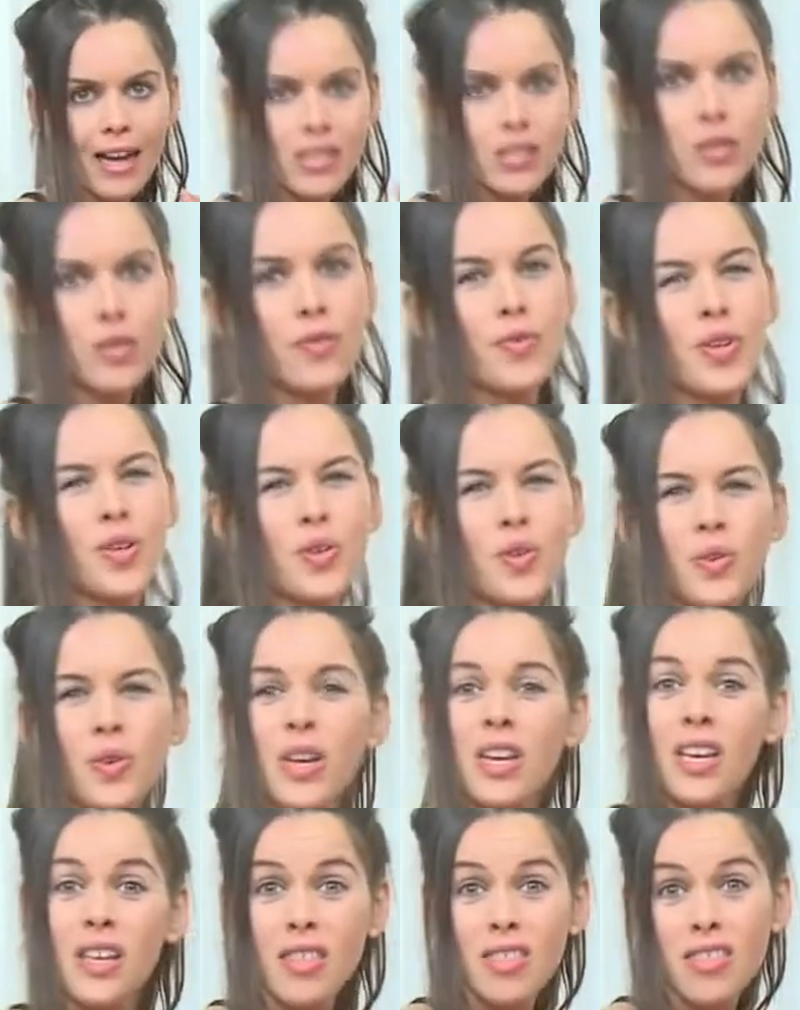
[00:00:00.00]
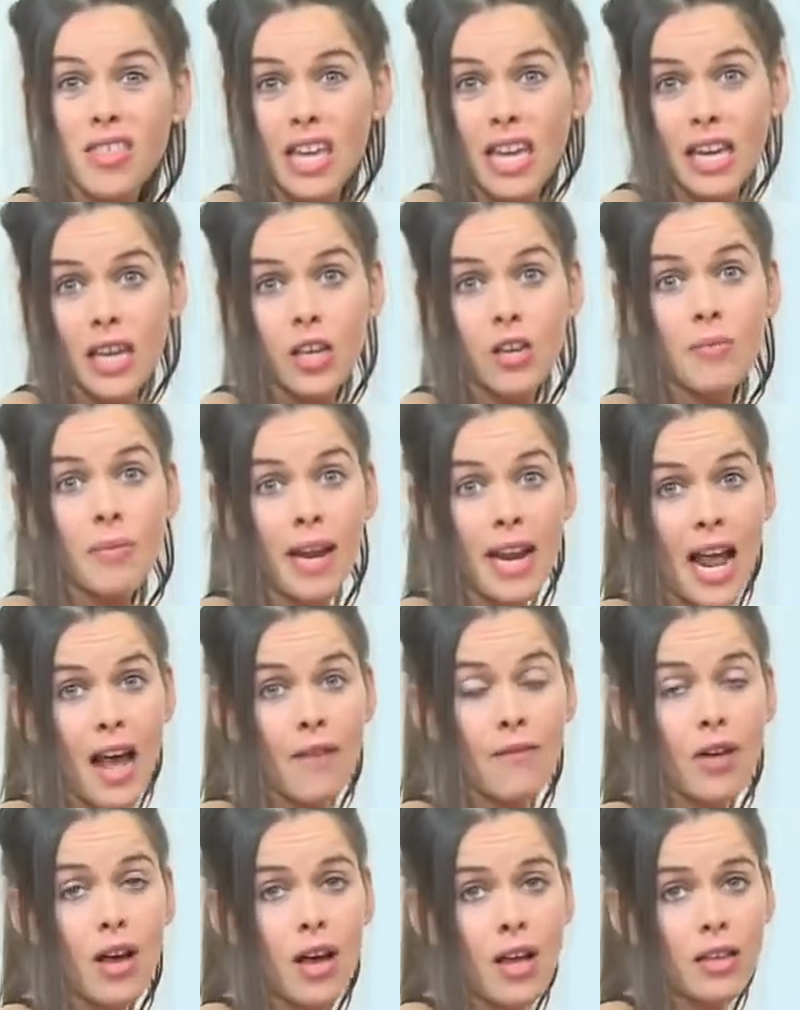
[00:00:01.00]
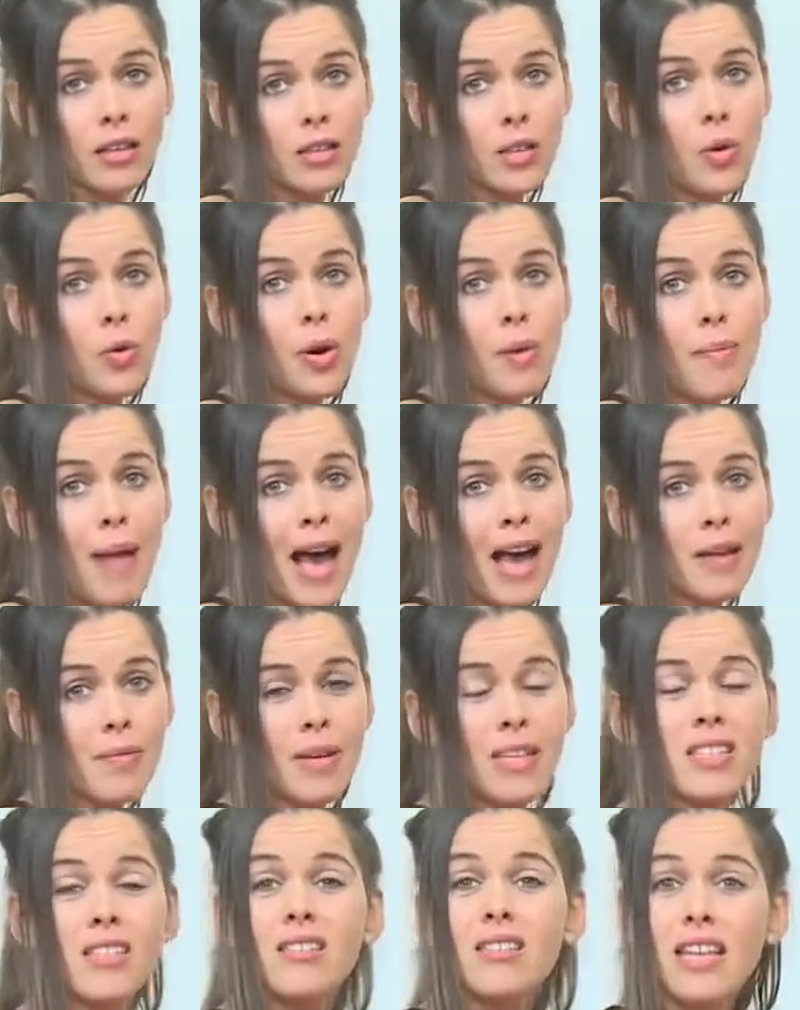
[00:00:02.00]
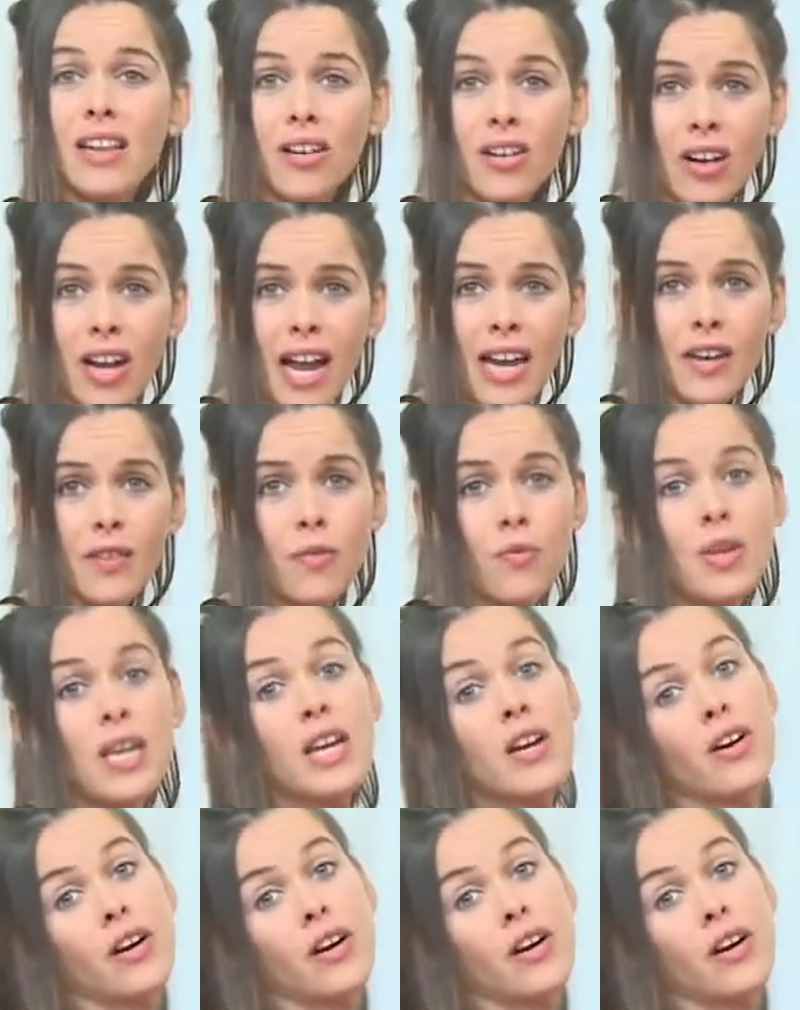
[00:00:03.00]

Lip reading: So if you think you might have lower back muscles that are kind of weak,